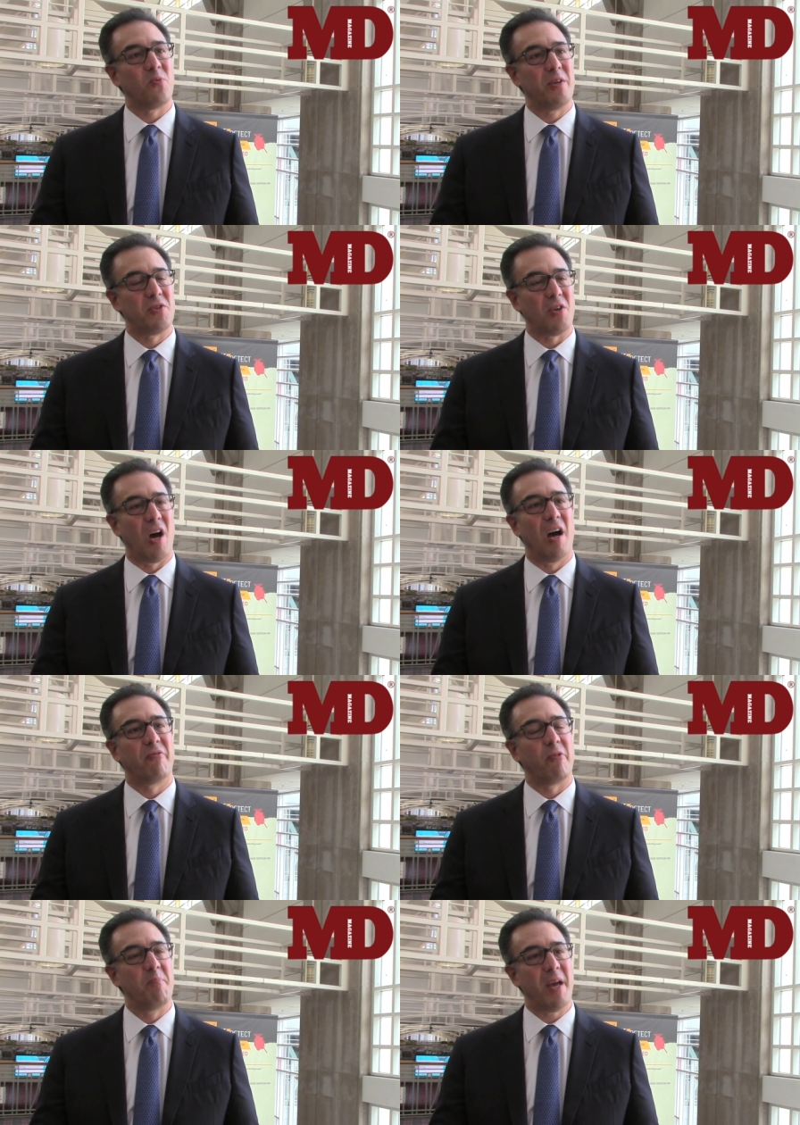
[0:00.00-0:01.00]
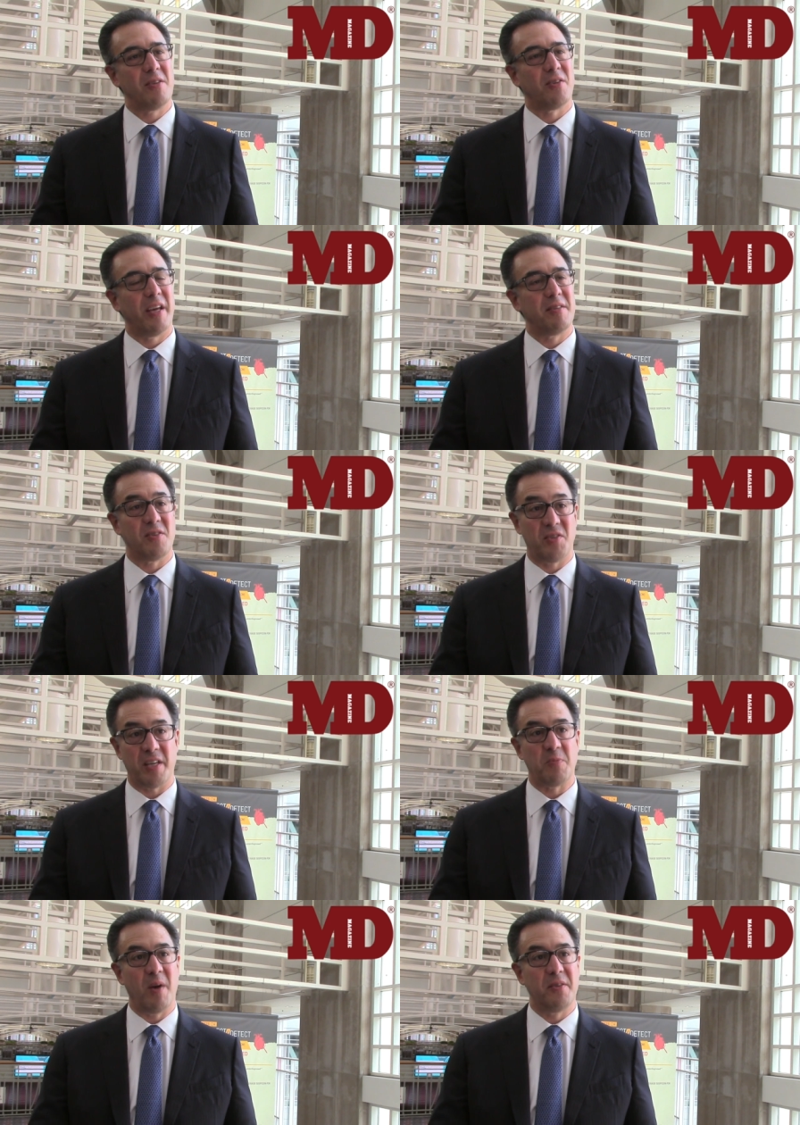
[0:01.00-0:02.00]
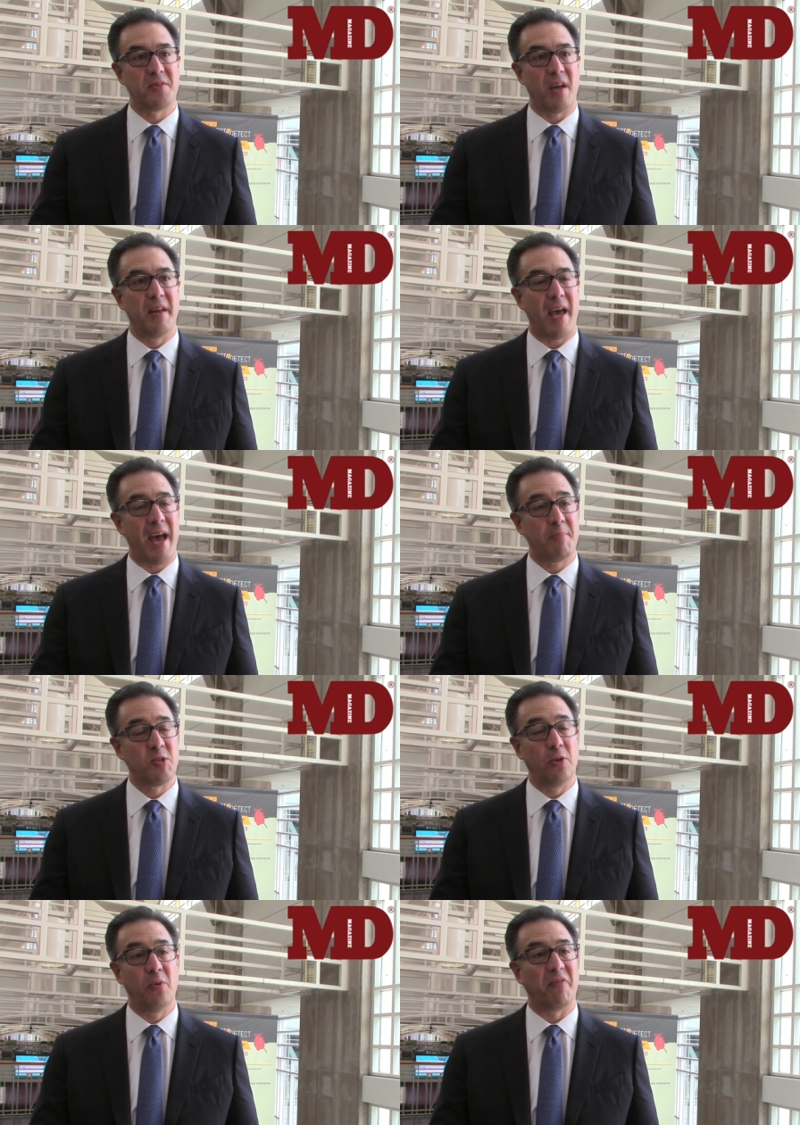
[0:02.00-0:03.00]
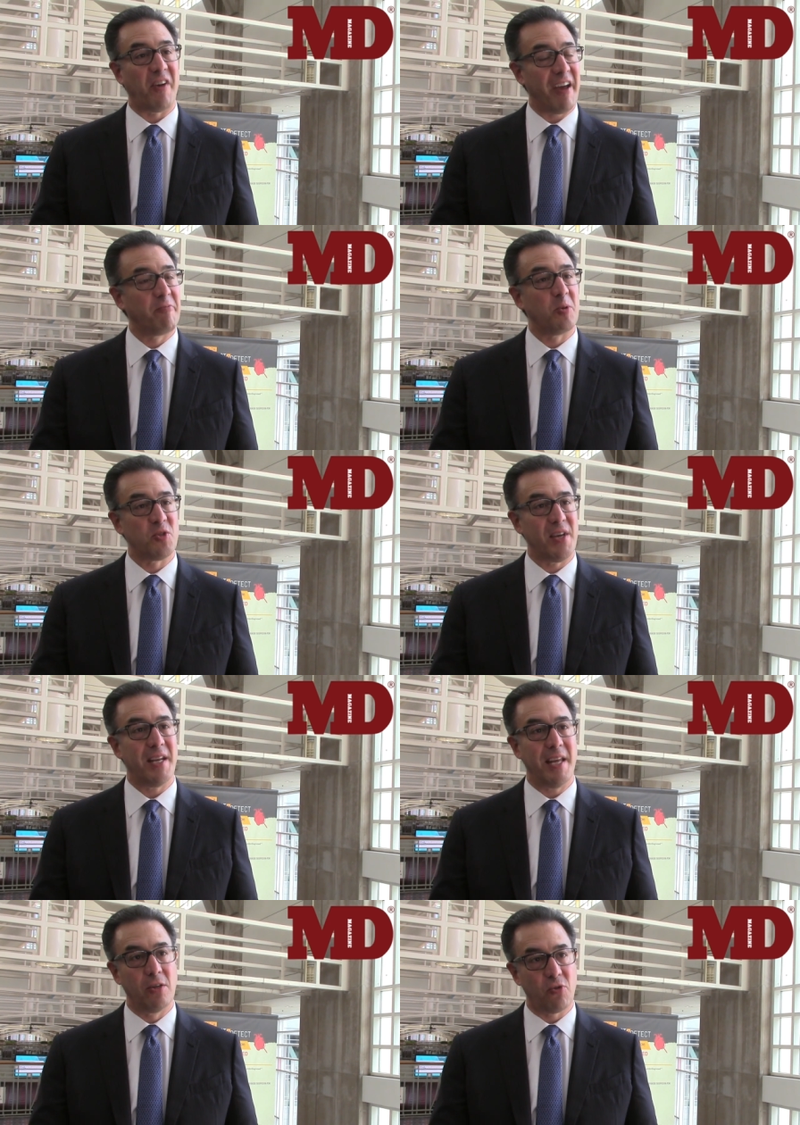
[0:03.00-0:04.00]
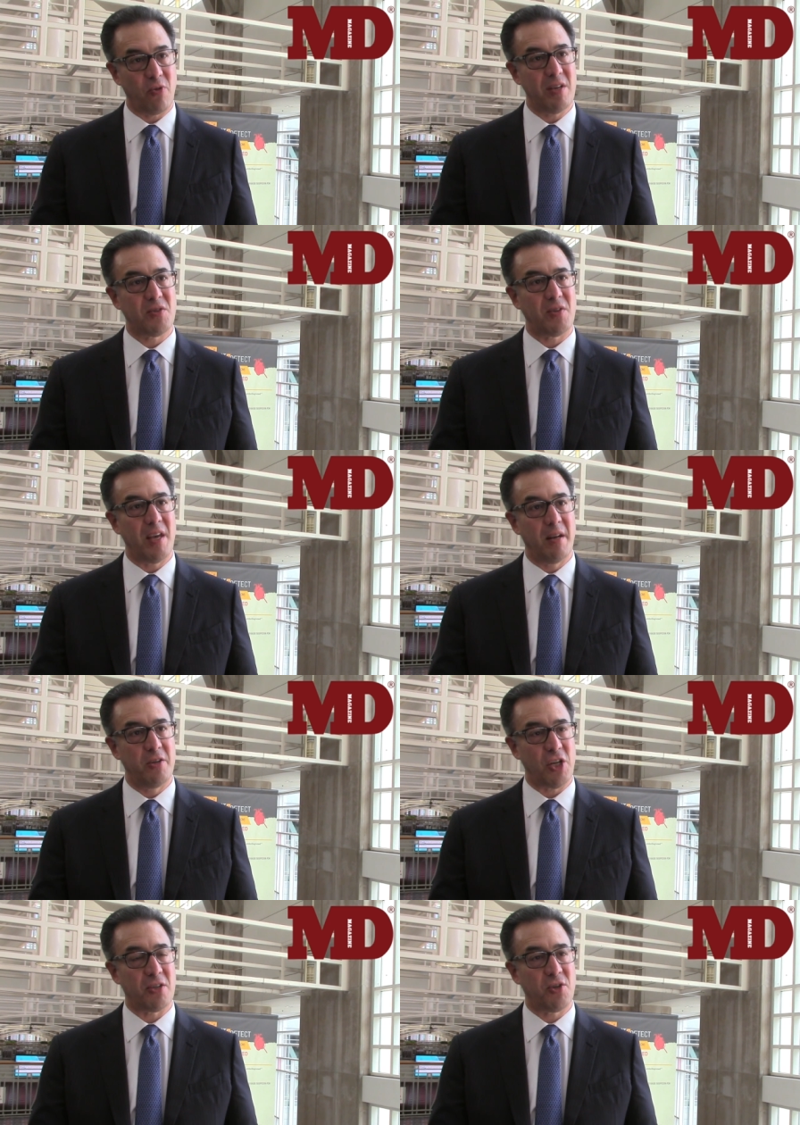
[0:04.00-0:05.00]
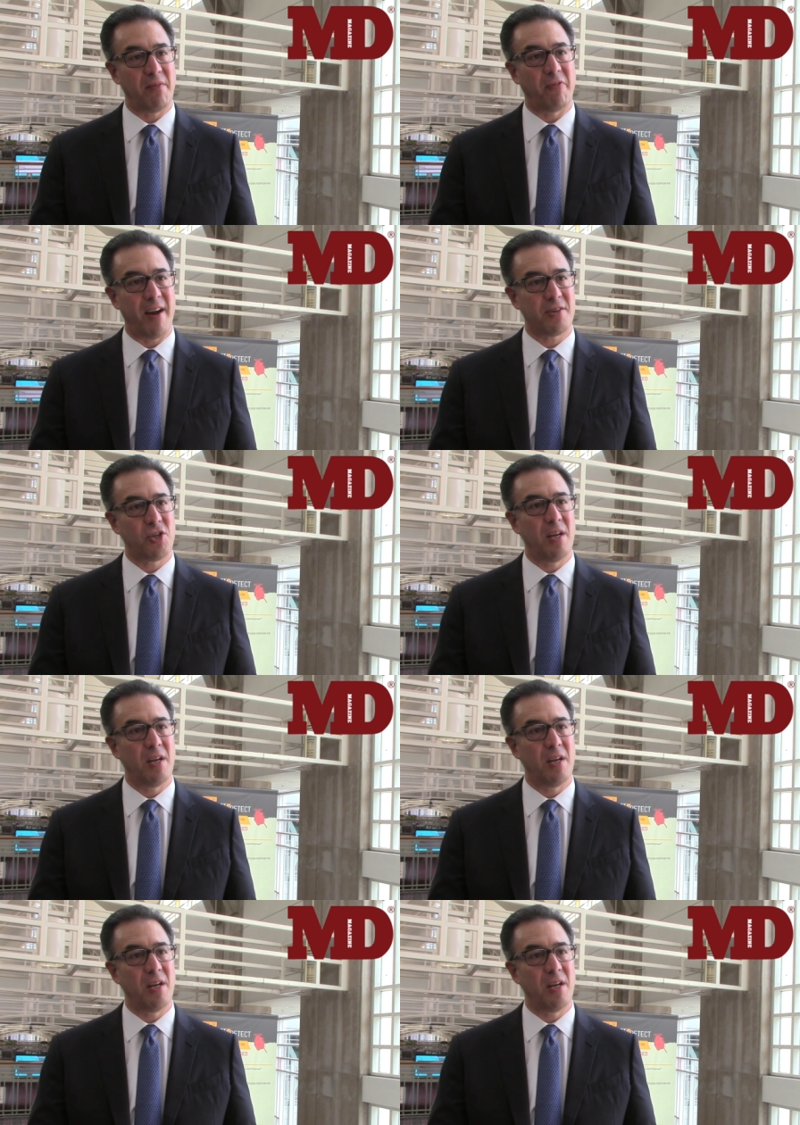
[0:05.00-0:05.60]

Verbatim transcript: we saw from baseline to six months an absolute 5% increase in ejection fraction,